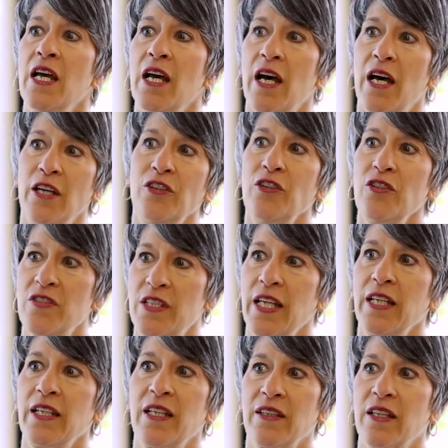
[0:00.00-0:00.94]

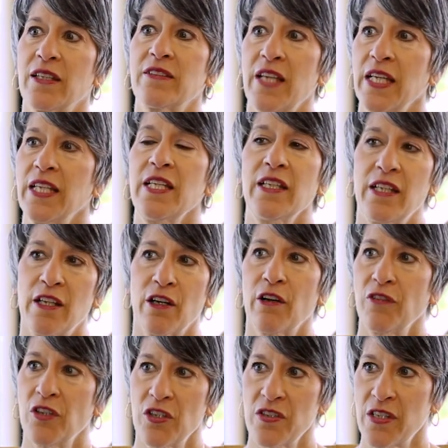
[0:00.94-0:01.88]
Understanding that taking care
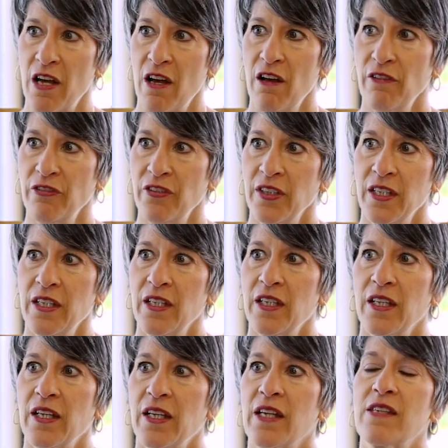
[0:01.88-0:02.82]
of yourself
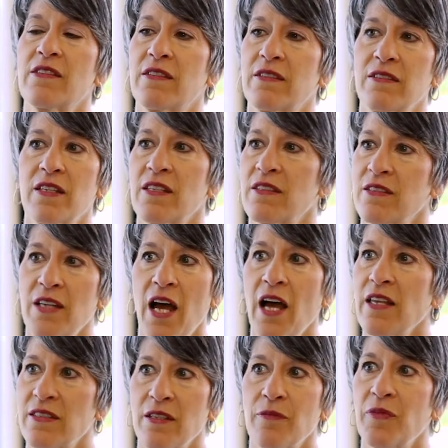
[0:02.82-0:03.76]
is
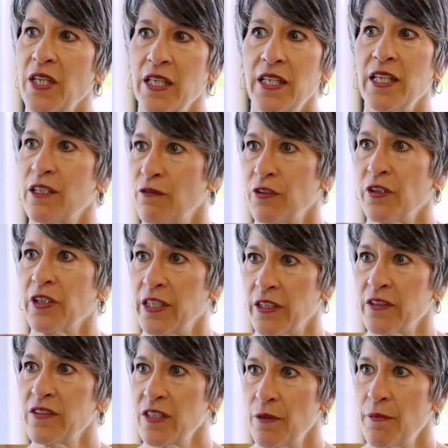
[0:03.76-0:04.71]
not something you need to feel
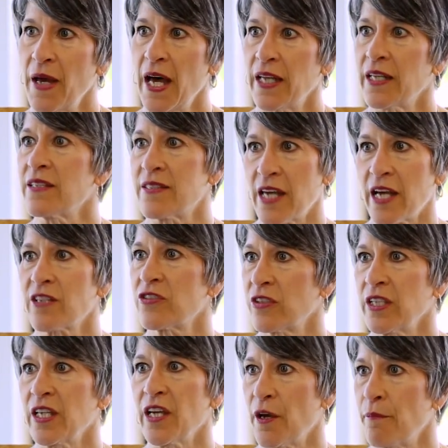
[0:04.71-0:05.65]
guilty about. It's
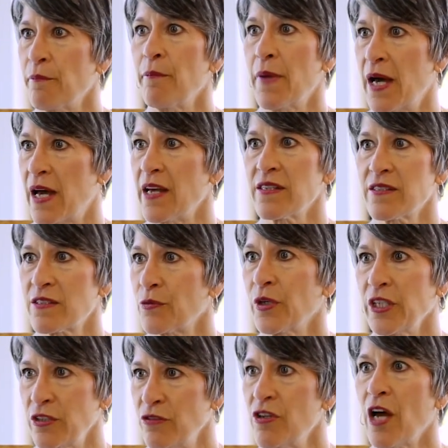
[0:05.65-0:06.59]
actually a must.
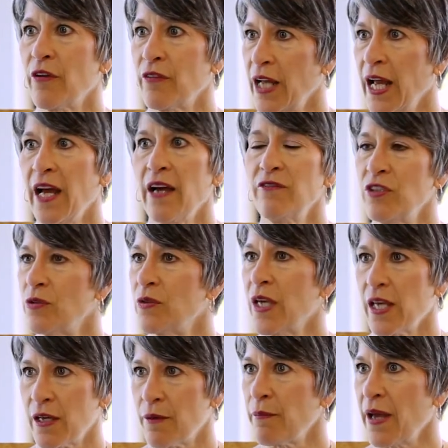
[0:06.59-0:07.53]
What you don't have, you
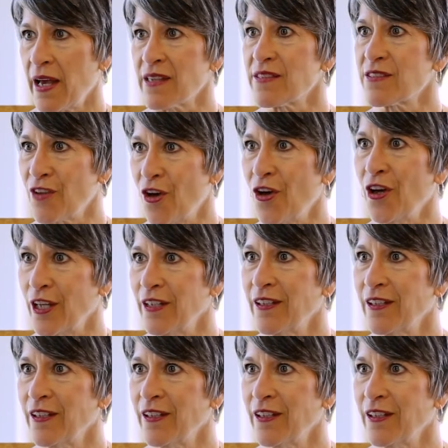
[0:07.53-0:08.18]
can't pass on.